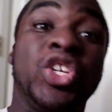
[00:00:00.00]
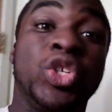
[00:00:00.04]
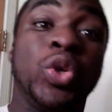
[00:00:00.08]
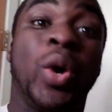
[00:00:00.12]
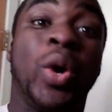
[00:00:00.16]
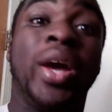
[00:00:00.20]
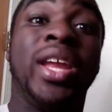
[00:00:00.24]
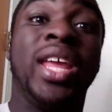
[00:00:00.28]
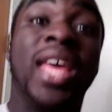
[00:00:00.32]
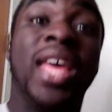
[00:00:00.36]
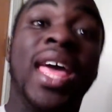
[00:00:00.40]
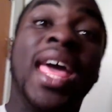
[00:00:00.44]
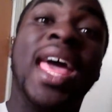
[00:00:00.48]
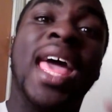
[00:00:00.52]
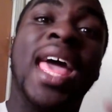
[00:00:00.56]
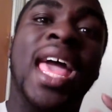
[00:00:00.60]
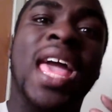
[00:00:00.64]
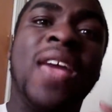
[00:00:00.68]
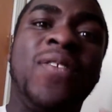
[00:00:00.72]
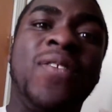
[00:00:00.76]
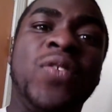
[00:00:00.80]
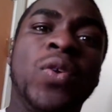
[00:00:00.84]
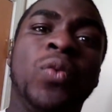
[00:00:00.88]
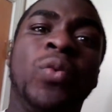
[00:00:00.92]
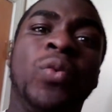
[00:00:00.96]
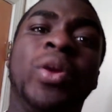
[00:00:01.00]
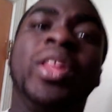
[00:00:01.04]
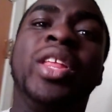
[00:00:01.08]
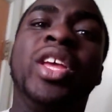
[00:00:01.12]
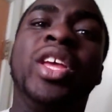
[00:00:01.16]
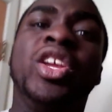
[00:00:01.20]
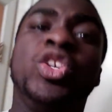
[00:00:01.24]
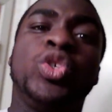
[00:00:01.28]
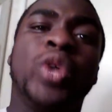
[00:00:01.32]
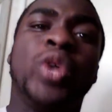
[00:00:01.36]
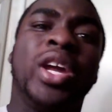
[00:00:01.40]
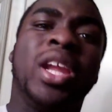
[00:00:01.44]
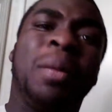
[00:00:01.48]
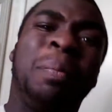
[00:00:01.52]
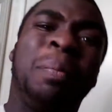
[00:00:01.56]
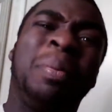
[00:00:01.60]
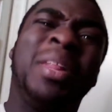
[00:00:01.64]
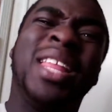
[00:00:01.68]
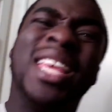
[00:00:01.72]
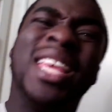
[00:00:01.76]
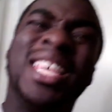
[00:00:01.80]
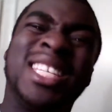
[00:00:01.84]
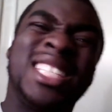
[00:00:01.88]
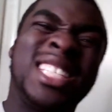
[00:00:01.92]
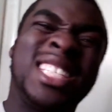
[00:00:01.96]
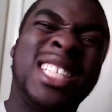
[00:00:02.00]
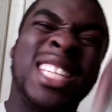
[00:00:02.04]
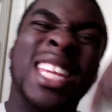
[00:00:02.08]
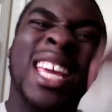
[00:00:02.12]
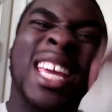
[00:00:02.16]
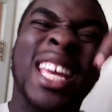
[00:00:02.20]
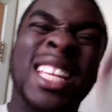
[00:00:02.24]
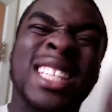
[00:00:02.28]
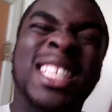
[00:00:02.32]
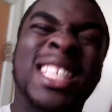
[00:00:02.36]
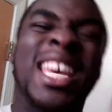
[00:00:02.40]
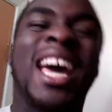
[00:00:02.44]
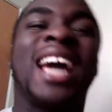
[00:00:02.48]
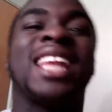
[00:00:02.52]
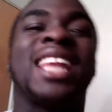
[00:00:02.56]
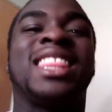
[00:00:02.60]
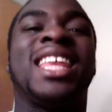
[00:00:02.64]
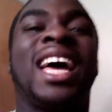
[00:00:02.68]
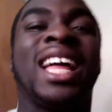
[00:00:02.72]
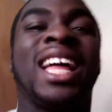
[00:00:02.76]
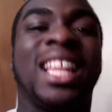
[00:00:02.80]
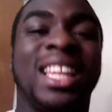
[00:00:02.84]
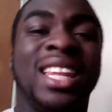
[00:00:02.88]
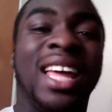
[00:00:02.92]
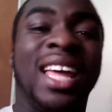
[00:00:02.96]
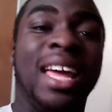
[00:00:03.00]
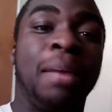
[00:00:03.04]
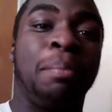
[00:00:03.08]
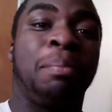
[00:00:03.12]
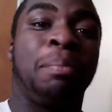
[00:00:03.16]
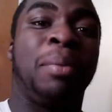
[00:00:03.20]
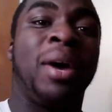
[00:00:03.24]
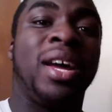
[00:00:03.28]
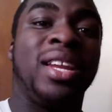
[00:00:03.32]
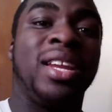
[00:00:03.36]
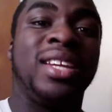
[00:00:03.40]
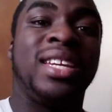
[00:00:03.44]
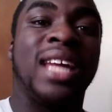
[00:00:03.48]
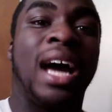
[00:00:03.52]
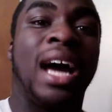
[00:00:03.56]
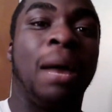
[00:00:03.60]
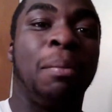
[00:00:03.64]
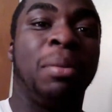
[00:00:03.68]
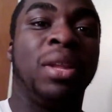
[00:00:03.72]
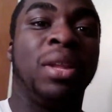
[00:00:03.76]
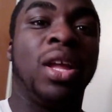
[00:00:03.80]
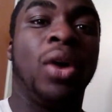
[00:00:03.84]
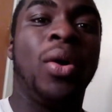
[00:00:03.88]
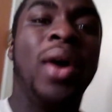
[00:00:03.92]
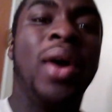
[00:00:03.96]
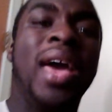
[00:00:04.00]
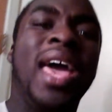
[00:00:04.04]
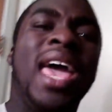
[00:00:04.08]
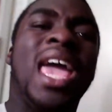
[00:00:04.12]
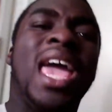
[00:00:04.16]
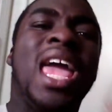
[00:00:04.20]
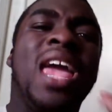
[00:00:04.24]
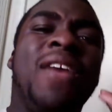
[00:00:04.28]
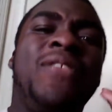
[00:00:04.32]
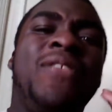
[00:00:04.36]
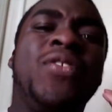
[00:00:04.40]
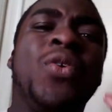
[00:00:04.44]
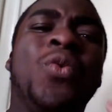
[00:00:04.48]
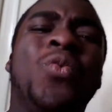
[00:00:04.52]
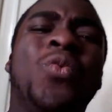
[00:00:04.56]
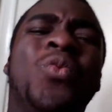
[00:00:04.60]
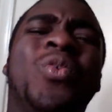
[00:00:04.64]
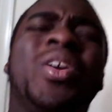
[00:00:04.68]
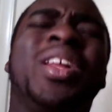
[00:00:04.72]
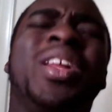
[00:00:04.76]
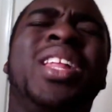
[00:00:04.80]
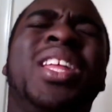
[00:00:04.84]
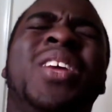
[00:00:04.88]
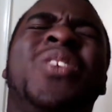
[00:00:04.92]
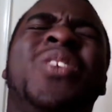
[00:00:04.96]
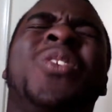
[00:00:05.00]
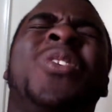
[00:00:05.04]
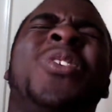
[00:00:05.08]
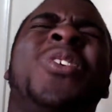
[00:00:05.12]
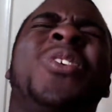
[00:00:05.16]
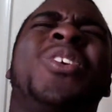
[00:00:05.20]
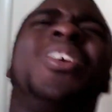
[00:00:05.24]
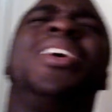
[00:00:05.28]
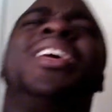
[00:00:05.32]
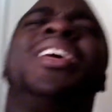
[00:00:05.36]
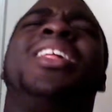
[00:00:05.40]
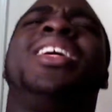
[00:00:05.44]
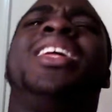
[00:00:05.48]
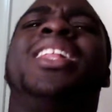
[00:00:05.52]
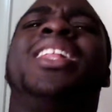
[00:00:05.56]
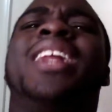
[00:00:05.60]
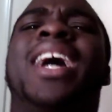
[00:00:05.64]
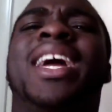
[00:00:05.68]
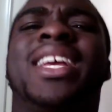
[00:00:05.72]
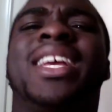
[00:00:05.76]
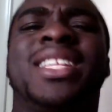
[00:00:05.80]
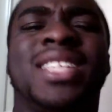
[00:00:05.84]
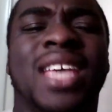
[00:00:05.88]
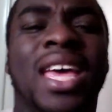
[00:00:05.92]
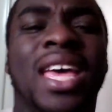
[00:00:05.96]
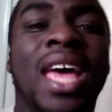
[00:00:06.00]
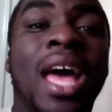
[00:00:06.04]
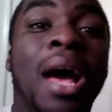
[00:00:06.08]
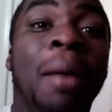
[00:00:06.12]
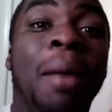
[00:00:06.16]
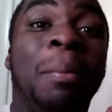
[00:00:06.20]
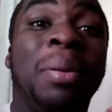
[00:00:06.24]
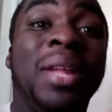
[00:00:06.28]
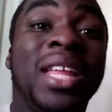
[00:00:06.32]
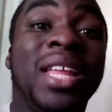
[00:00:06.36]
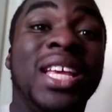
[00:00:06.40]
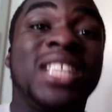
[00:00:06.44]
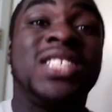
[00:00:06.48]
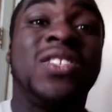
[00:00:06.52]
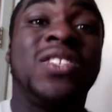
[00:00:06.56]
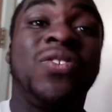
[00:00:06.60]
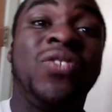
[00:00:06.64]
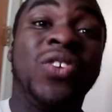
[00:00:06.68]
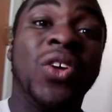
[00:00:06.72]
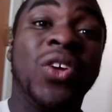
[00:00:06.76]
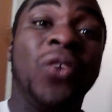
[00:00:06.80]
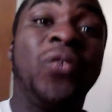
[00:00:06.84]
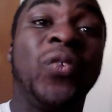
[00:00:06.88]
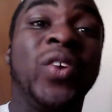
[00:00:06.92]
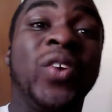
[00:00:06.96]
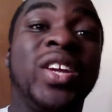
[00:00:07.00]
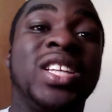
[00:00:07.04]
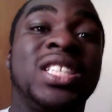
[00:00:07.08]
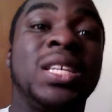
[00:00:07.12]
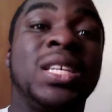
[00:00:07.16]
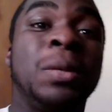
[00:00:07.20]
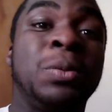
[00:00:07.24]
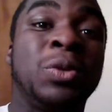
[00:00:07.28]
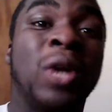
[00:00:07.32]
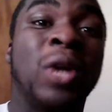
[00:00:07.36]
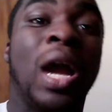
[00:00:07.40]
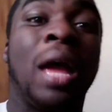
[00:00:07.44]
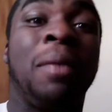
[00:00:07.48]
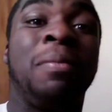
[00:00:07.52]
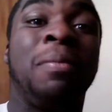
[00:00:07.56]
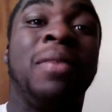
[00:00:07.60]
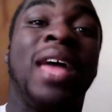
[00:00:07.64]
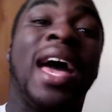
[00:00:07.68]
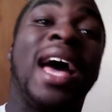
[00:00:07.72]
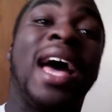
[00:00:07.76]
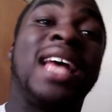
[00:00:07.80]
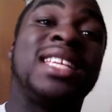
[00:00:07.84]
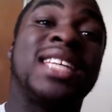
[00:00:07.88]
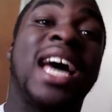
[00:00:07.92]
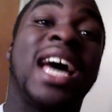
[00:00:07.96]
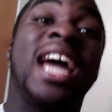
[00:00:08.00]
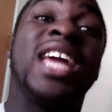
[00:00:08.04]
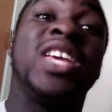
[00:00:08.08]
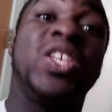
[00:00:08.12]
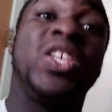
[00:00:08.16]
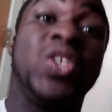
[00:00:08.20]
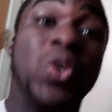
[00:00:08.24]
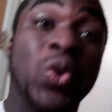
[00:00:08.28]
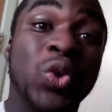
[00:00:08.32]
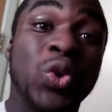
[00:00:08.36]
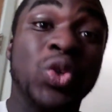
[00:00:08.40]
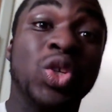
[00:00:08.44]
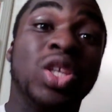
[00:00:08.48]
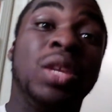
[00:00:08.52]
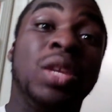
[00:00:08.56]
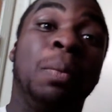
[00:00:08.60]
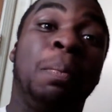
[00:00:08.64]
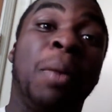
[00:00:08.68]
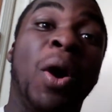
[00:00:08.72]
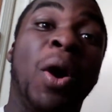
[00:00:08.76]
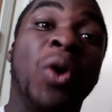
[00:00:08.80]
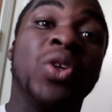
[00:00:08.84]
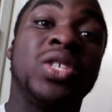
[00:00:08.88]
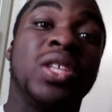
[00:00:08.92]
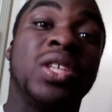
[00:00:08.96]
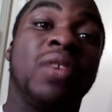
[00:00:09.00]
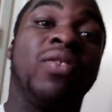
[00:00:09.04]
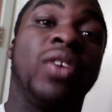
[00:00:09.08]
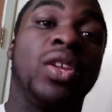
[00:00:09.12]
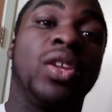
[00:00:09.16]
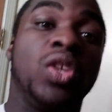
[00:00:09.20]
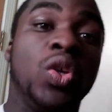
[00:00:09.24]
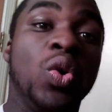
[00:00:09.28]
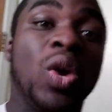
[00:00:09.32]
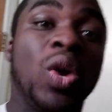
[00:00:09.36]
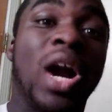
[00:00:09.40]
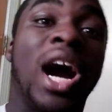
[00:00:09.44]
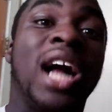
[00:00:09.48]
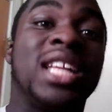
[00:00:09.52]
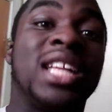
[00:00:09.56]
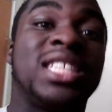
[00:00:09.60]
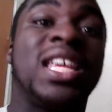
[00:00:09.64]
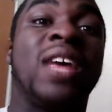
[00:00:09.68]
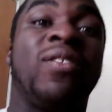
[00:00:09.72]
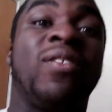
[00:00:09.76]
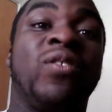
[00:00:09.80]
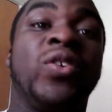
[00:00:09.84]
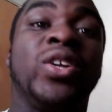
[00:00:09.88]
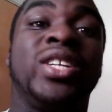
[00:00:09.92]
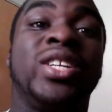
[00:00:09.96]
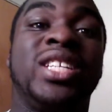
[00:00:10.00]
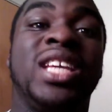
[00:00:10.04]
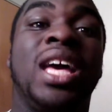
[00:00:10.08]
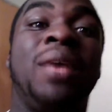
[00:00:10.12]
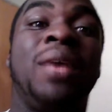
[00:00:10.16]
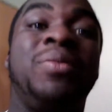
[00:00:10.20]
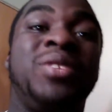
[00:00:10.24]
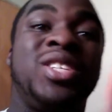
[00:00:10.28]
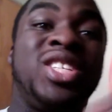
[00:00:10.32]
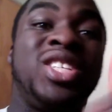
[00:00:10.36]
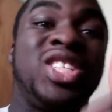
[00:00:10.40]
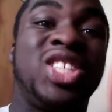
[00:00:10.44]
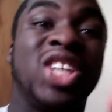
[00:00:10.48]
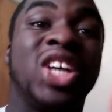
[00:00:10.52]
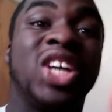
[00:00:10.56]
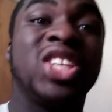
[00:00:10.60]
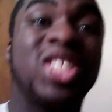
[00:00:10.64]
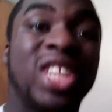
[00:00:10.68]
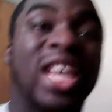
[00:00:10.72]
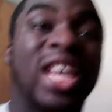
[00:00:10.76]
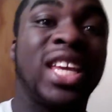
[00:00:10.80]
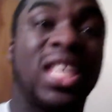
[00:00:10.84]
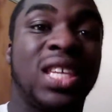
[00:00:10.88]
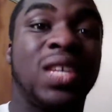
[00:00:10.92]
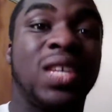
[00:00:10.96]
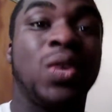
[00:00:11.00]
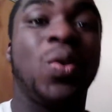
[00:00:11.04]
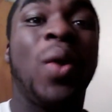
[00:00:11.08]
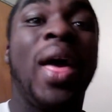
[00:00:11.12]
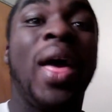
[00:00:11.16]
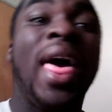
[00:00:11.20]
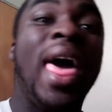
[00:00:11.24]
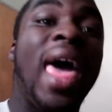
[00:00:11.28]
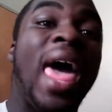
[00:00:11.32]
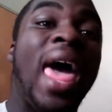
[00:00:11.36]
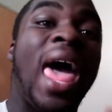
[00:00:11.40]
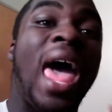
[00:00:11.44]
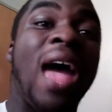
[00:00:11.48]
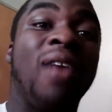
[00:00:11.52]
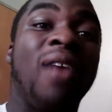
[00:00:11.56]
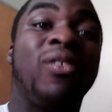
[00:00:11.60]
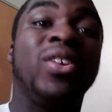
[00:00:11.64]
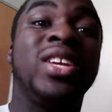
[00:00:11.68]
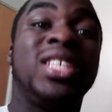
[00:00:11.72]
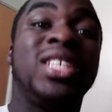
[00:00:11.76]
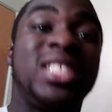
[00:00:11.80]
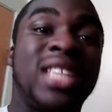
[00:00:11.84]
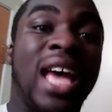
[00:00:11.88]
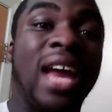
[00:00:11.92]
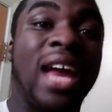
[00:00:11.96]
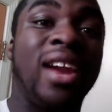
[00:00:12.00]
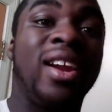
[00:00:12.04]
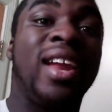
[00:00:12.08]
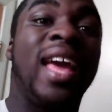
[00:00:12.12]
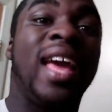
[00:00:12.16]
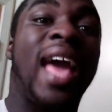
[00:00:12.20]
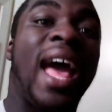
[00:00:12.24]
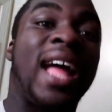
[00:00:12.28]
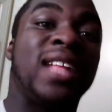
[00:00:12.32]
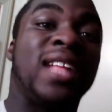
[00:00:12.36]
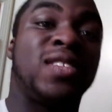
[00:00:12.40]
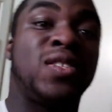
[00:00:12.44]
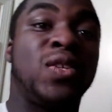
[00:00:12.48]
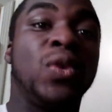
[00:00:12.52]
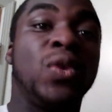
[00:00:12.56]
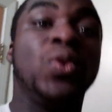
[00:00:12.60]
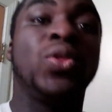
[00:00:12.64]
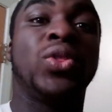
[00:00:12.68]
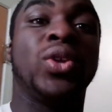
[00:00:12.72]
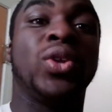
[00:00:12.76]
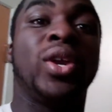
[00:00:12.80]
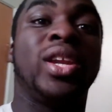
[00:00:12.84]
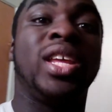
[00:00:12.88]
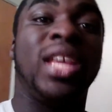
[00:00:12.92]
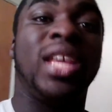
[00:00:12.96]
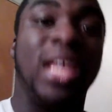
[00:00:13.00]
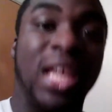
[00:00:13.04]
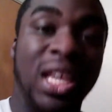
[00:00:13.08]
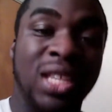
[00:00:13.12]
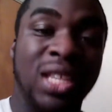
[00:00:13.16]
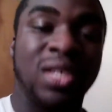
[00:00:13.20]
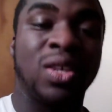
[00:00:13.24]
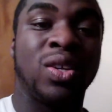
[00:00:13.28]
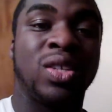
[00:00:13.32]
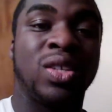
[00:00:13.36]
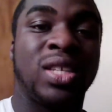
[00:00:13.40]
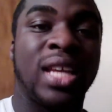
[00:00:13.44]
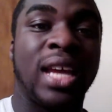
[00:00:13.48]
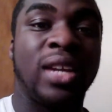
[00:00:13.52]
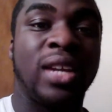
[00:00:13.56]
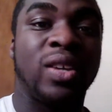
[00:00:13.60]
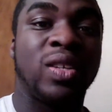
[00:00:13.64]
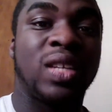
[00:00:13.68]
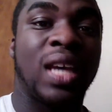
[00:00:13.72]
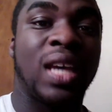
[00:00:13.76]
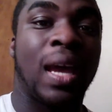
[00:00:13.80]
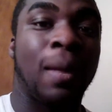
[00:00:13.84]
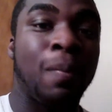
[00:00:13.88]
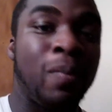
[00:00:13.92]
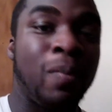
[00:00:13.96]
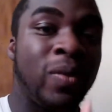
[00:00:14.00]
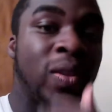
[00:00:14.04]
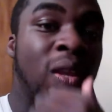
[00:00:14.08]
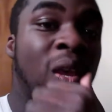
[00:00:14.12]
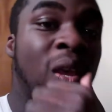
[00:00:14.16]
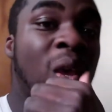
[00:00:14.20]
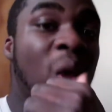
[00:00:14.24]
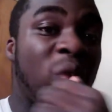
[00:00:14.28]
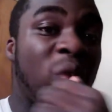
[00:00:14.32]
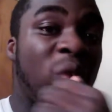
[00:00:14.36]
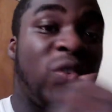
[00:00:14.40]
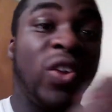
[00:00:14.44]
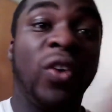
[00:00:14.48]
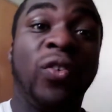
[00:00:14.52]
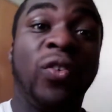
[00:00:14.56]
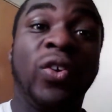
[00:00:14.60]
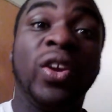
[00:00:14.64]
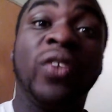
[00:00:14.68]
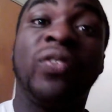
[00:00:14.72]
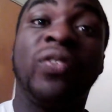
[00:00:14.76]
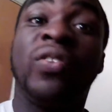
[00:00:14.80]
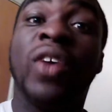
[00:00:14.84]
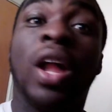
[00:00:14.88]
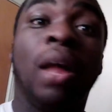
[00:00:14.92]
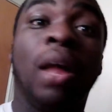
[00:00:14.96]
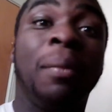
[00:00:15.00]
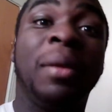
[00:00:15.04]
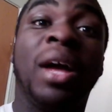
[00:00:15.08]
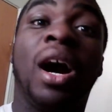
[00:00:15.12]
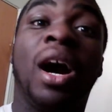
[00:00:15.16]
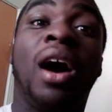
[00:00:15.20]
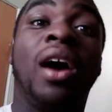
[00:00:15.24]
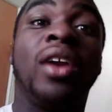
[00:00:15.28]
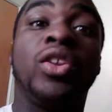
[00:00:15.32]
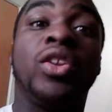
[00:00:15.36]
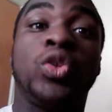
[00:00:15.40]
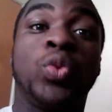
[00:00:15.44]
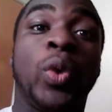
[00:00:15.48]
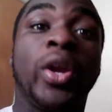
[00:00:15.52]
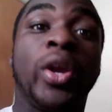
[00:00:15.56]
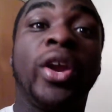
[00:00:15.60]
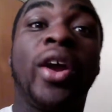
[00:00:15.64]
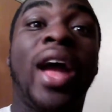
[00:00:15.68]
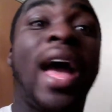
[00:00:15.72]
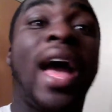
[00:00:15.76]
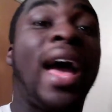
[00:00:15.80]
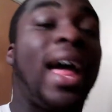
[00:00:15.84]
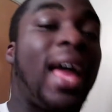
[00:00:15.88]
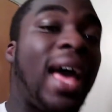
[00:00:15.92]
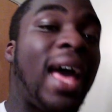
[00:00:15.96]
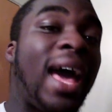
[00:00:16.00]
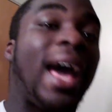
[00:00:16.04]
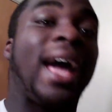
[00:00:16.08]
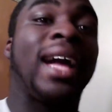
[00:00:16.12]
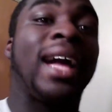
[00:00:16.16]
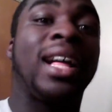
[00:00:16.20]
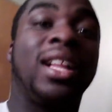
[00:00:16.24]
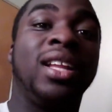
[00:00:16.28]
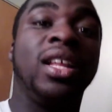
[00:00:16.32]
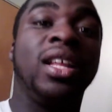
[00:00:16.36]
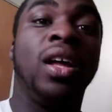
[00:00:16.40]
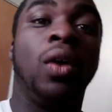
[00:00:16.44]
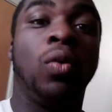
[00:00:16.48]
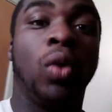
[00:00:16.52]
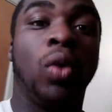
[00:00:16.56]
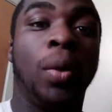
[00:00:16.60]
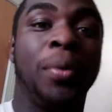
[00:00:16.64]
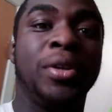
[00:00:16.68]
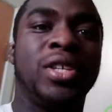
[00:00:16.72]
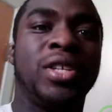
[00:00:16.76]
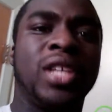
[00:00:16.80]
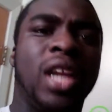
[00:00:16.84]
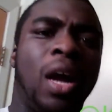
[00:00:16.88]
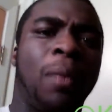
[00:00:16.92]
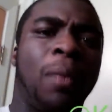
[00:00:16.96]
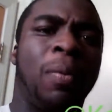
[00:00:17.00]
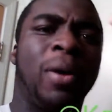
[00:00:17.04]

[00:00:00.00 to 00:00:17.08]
enjoyed it. If you really enjoyed it, please sneak attack that like button down below. And if you really, really liked it, please feel free to subscribe, as I usually post new content for DMs just like you every Saturday at 2:30 Eastern Standard Time. Feel free to follow me on Twitter at Khalil Roberson.